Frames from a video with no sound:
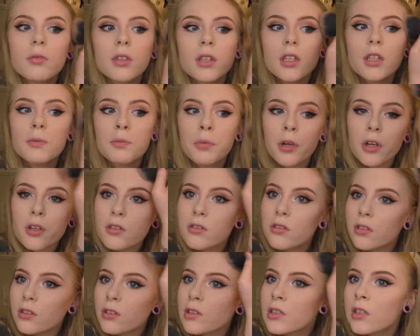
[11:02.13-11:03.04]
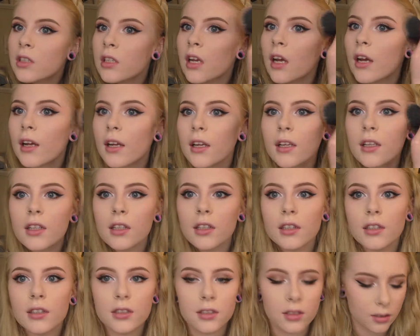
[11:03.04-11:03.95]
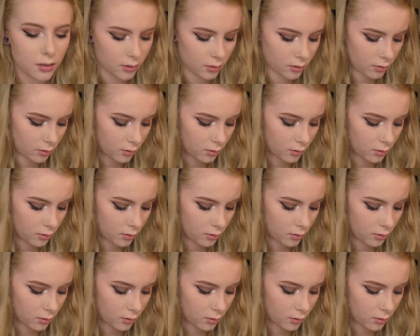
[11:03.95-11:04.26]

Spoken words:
This bronzer is nice.